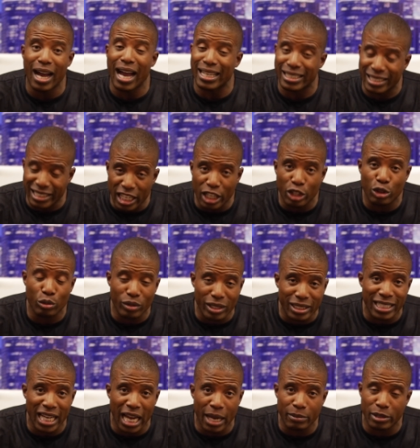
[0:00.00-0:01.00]
I say it three
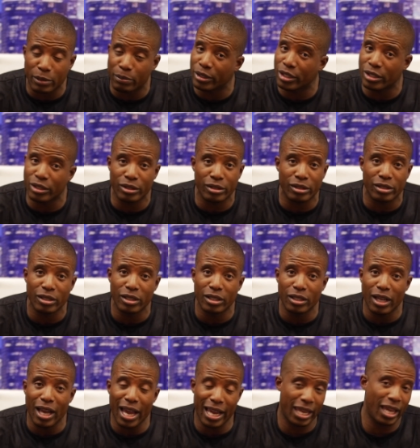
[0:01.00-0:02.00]
times because
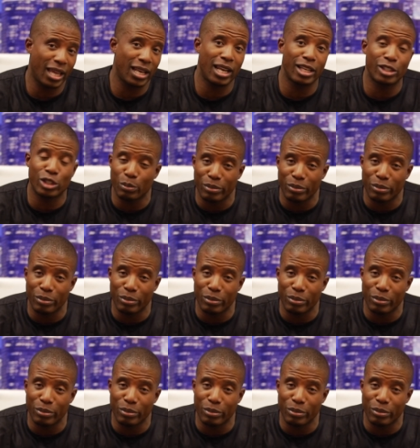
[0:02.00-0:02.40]
I can't let